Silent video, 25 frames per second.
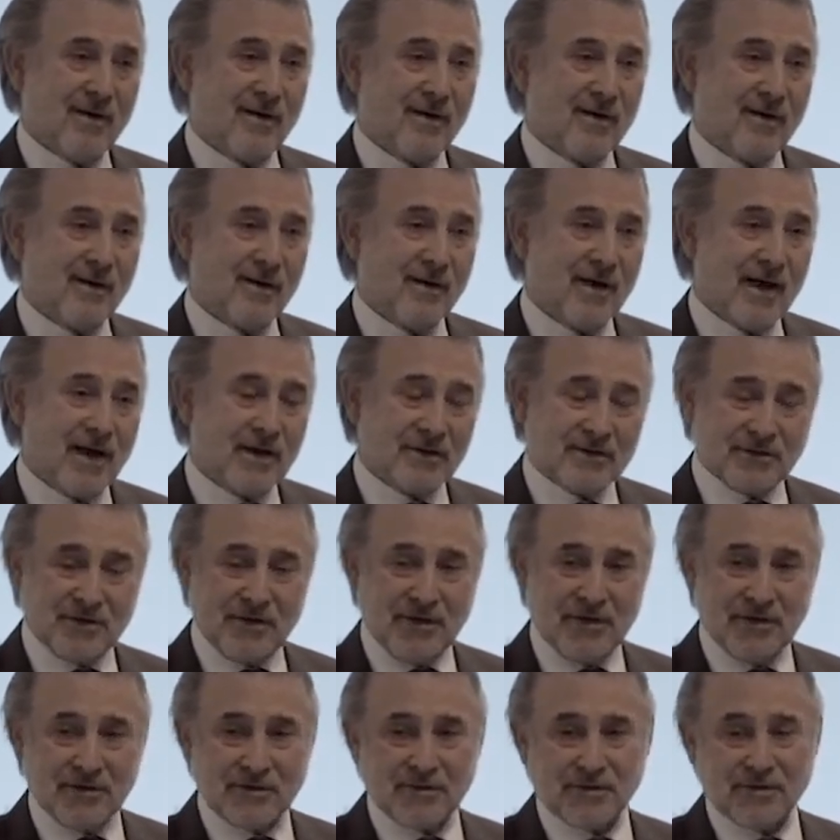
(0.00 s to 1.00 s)

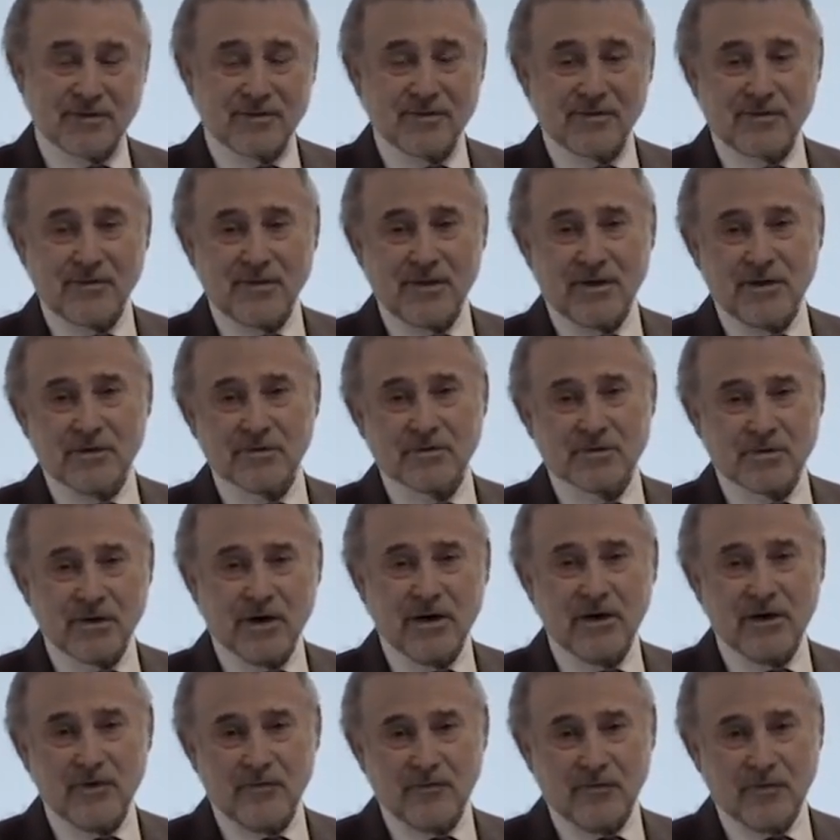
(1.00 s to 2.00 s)
assist the
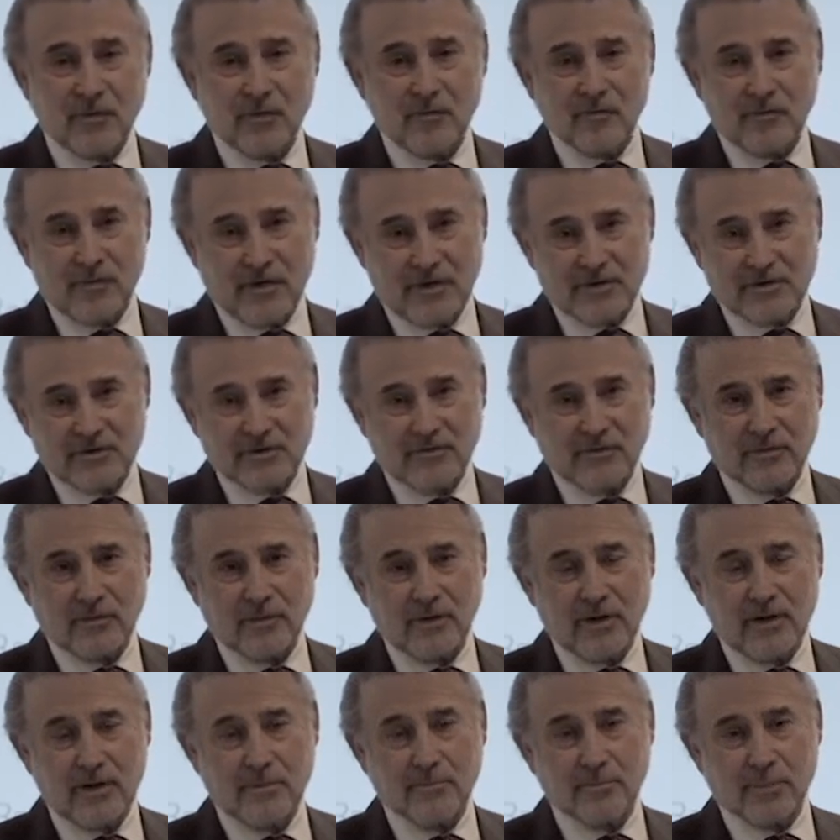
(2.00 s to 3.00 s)
Australian Film
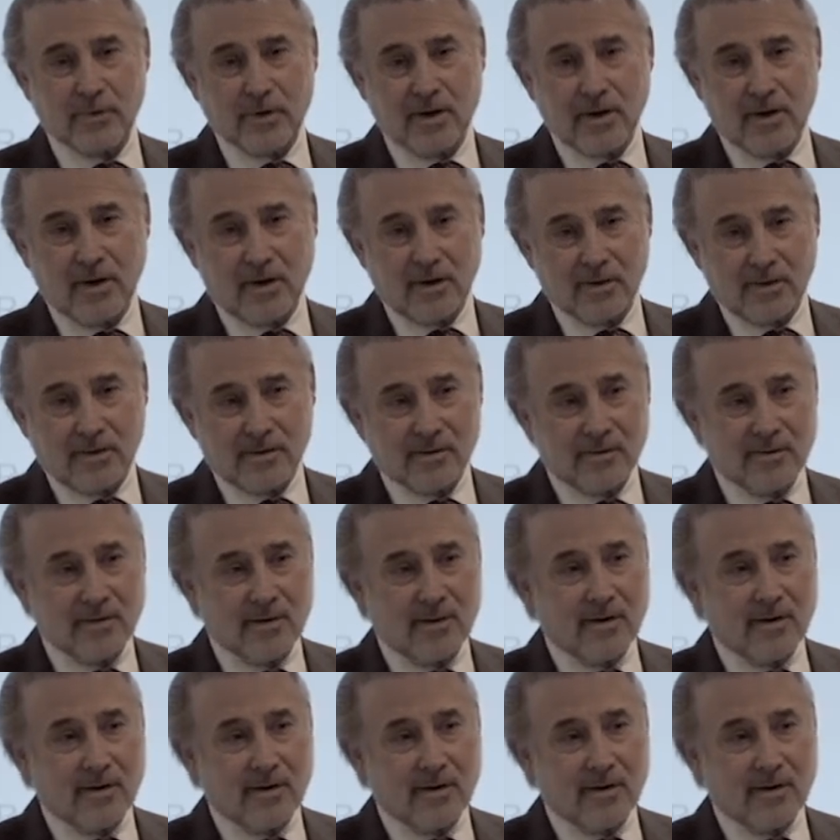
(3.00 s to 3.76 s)
Festival in Prague,